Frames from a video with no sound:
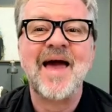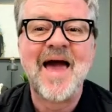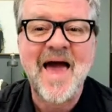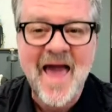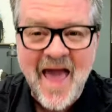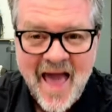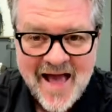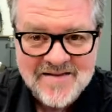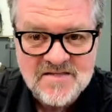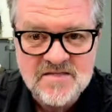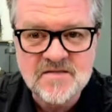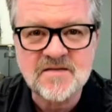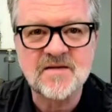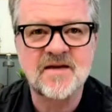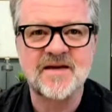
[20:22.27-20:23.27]

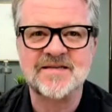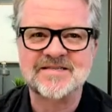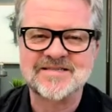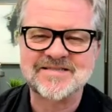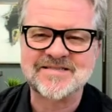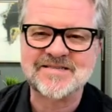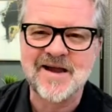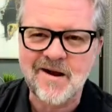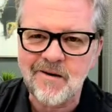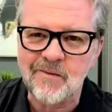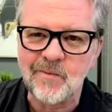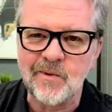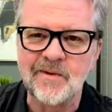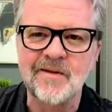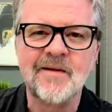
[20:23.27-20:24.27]
ass. It's
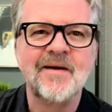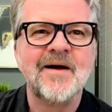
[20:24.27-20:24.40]
terrible.